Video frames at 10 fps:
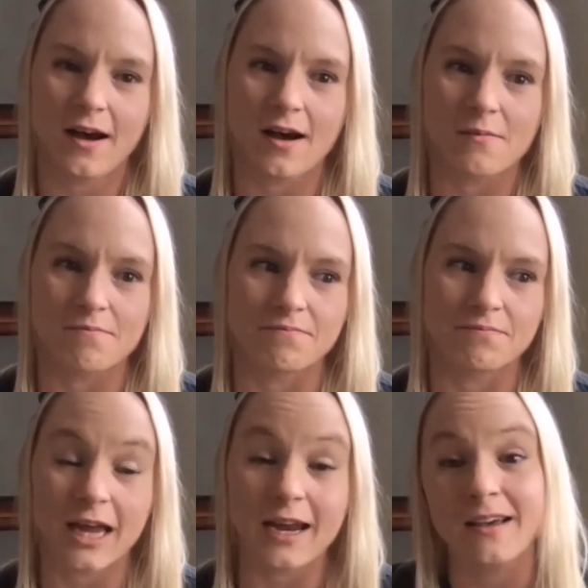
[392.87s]
And
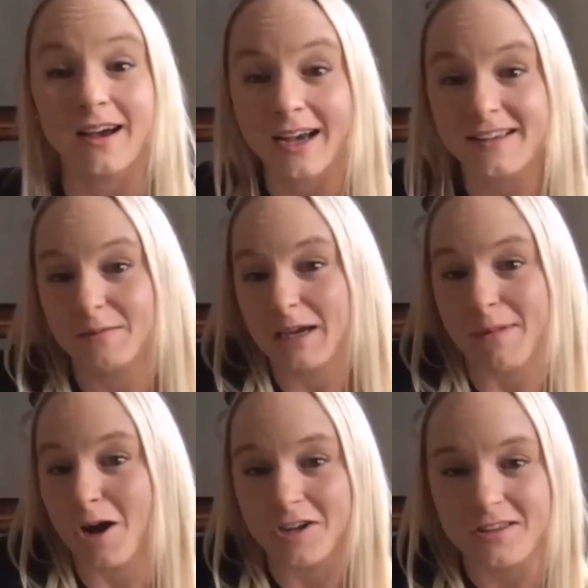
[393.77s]
I said, like,
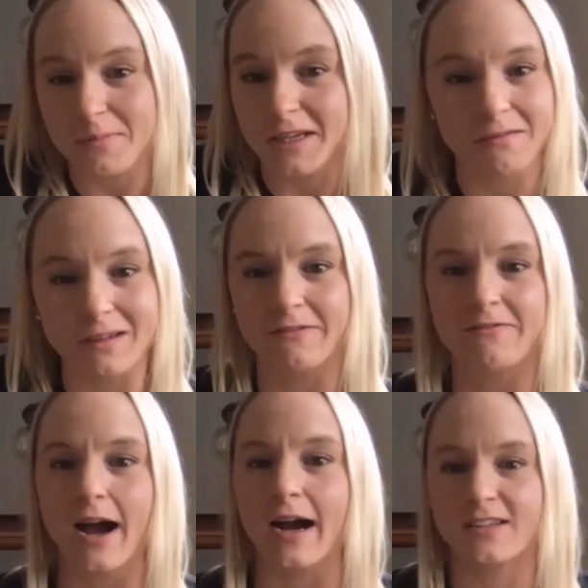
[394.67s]
my heart's beating really
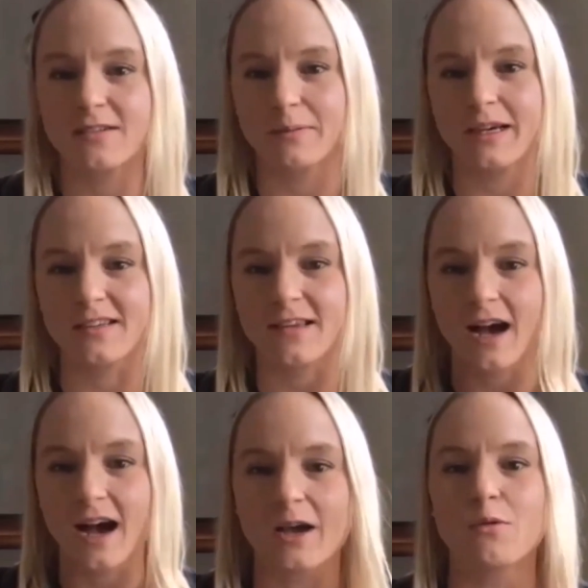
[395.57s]
fast because
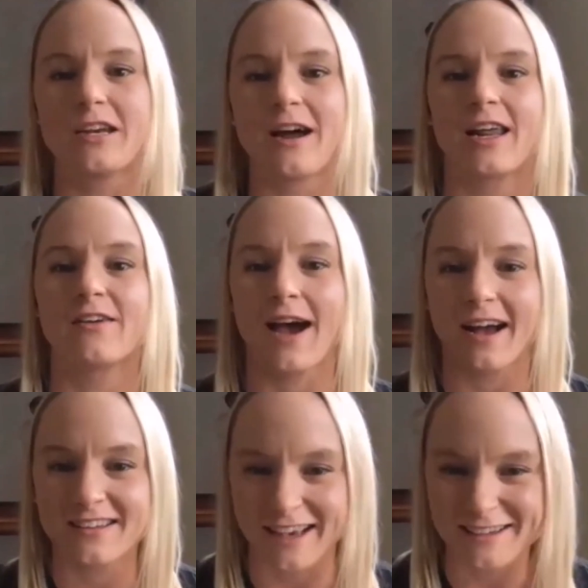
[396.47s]
I would not have
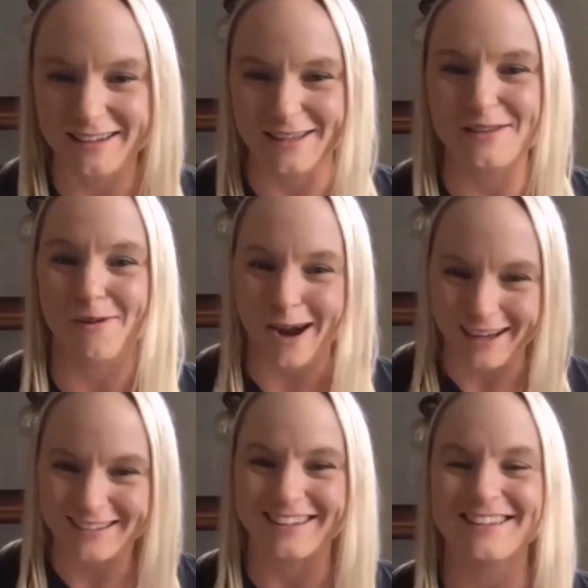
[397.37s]
accessed this
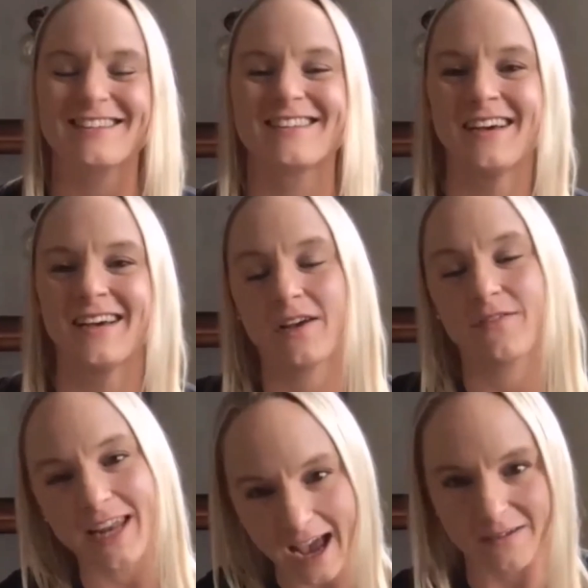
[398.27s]
practice if
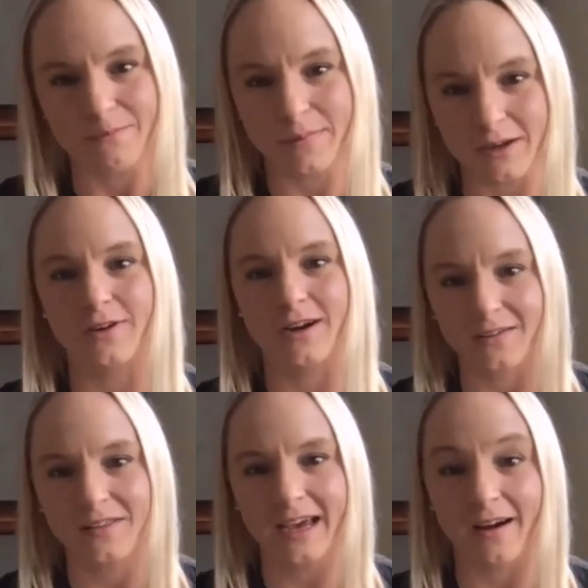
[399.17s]
it hadn't been for
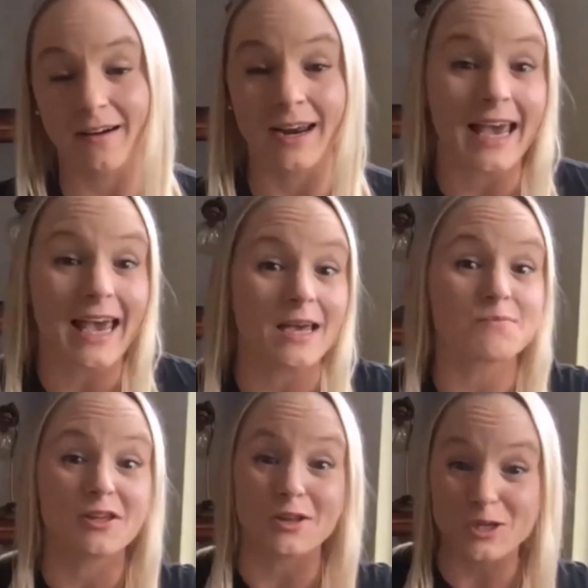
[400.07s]
healthcare. And I came
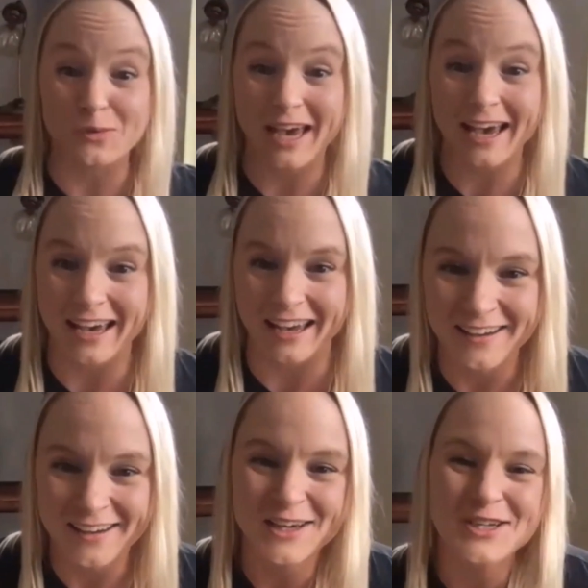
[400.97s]
to the UK
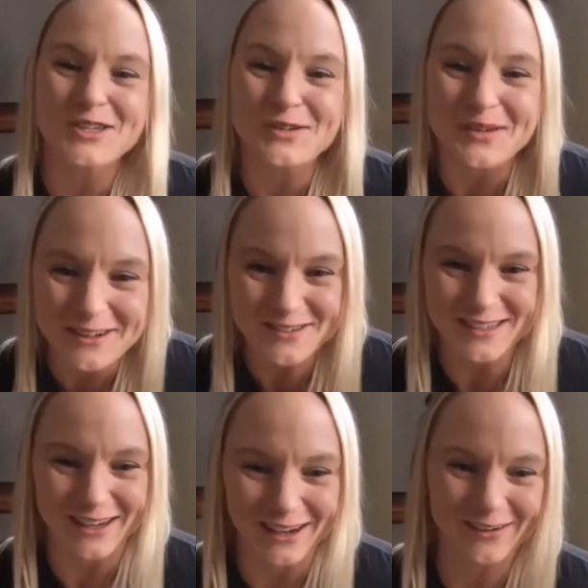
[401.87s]
2 years
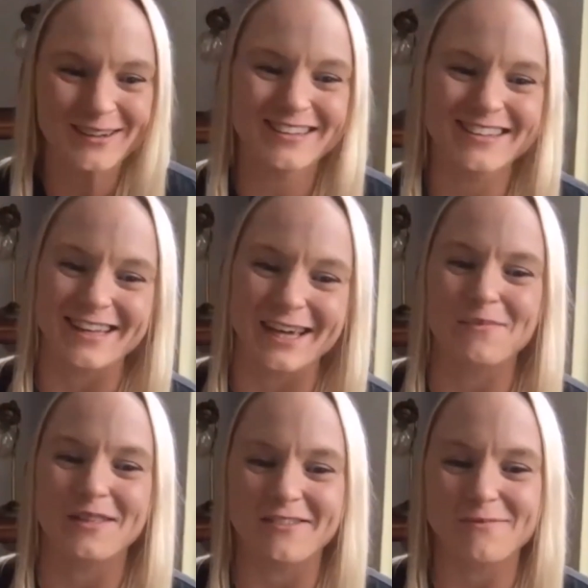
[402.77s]
ago to set up
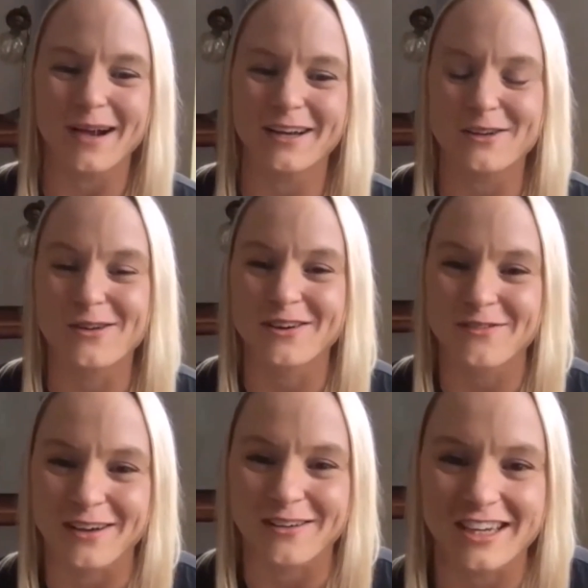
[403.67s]
the Give Back Yoga
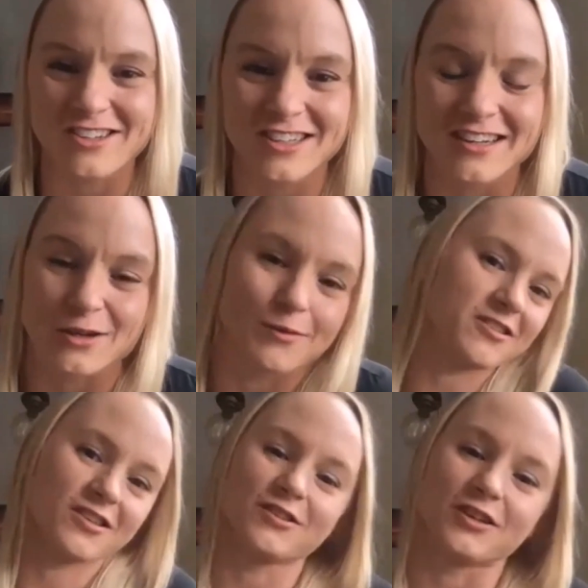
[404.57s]
Foundation as a
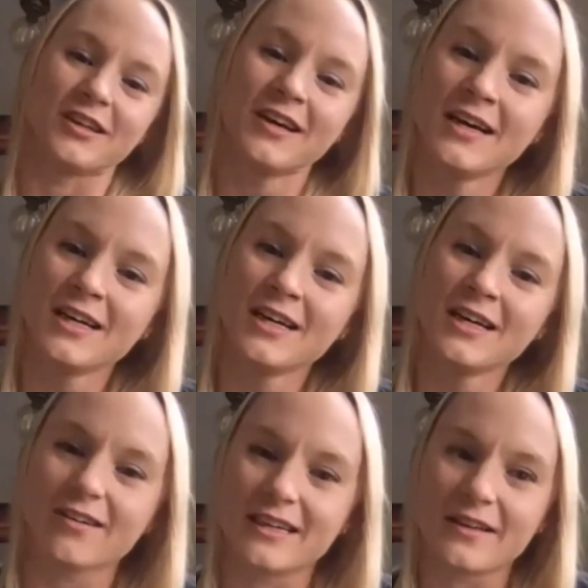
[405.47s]
registered
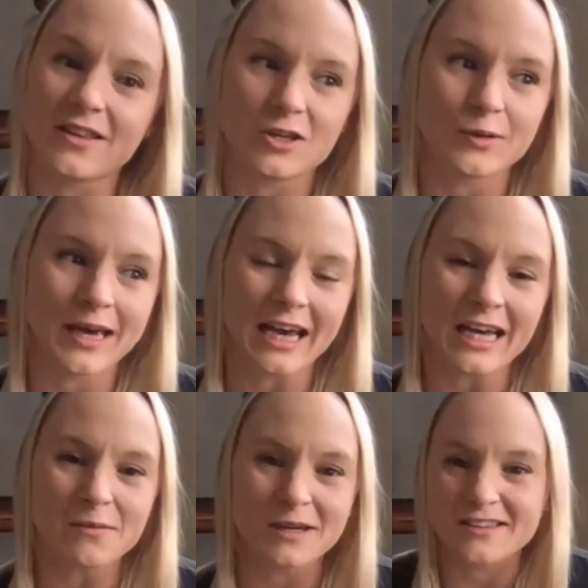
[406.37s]
charity in the
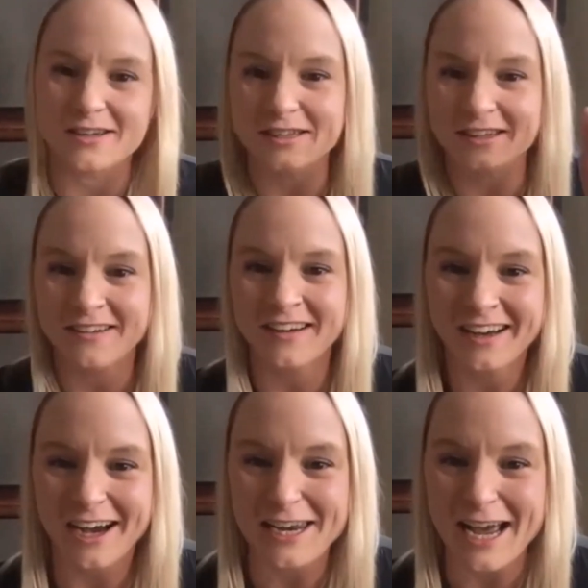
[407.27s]
UK because there's a
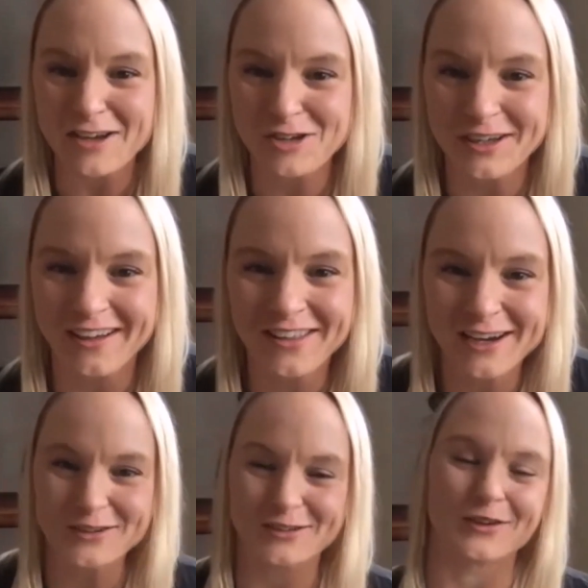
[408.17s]
national
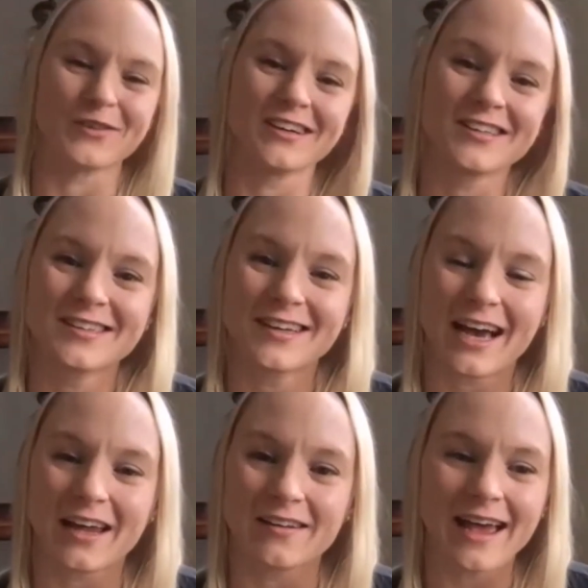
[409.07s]
healthcare service.
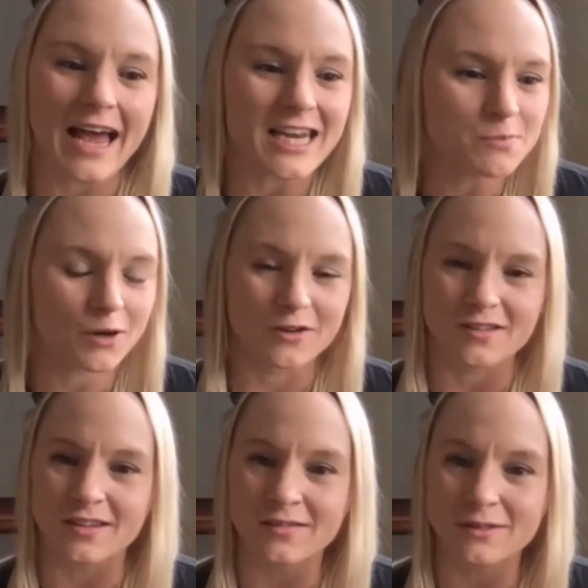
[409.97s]
And any
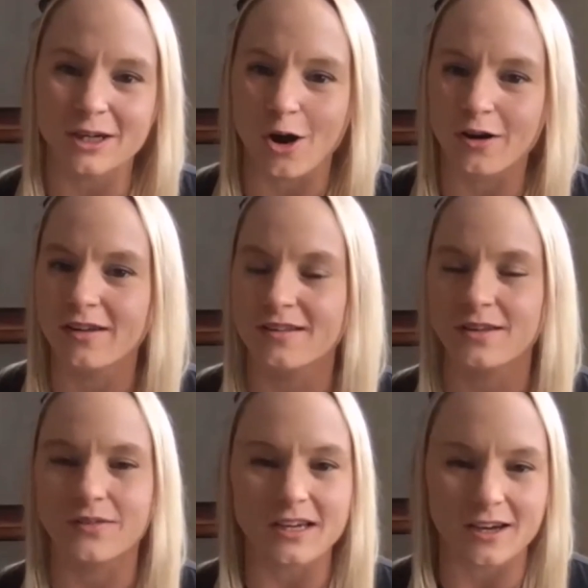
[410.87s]
person, regardless
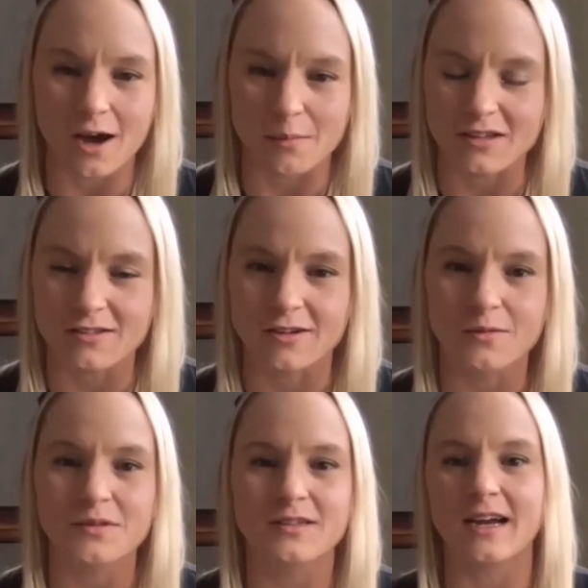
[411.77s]
of economic
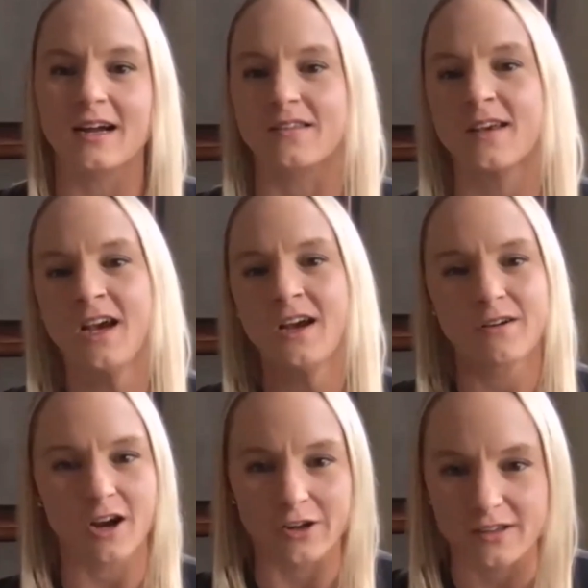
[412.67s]
circumstance,
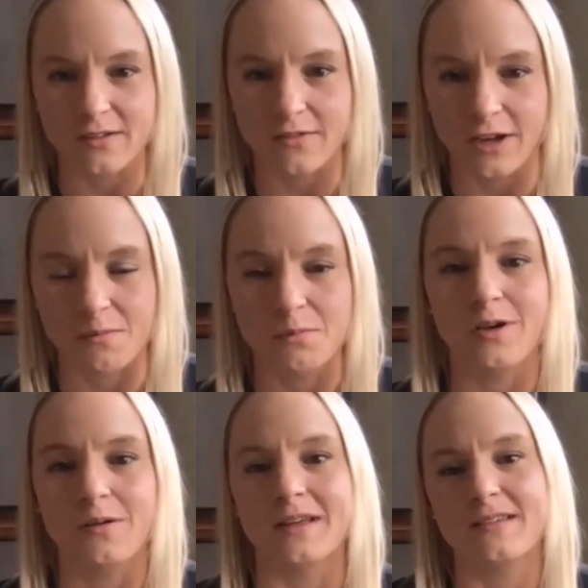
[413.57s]
regardless of their
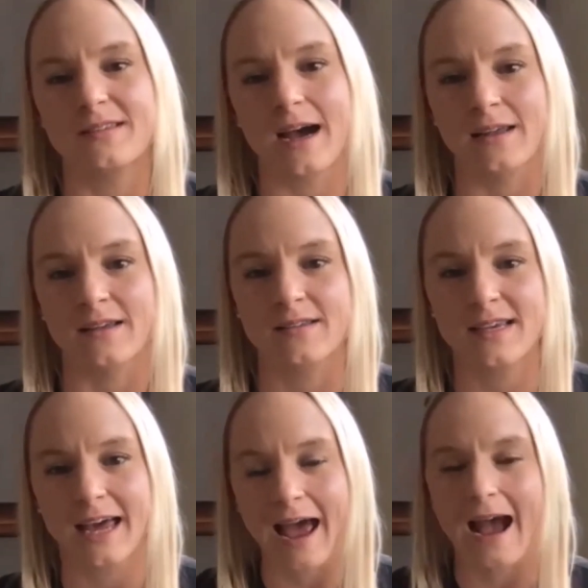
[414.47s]
employment status,
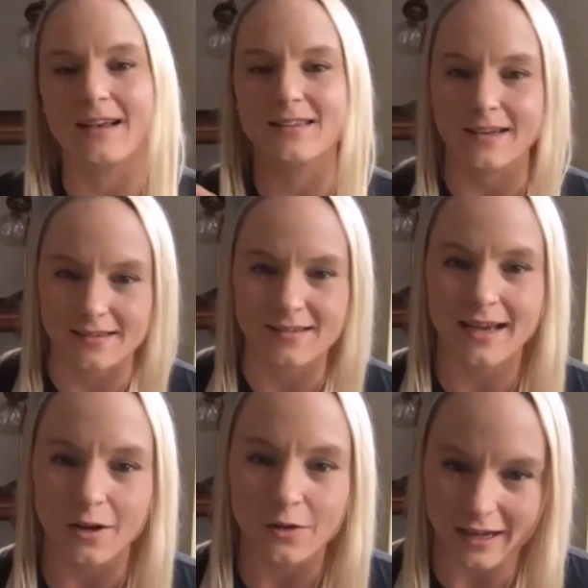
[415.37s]
can access
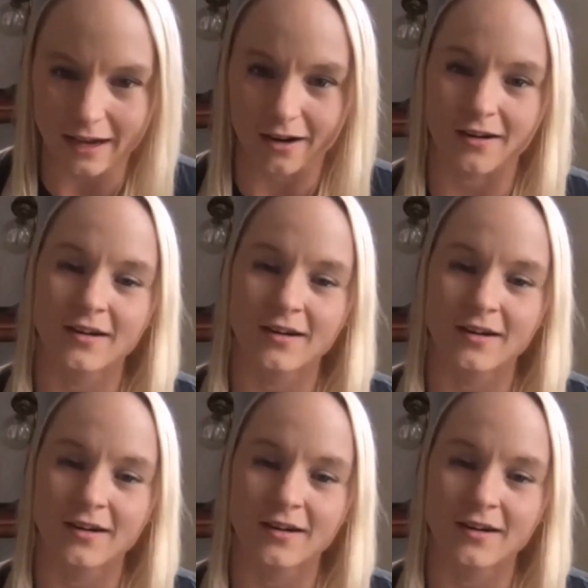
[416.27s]
healthcare.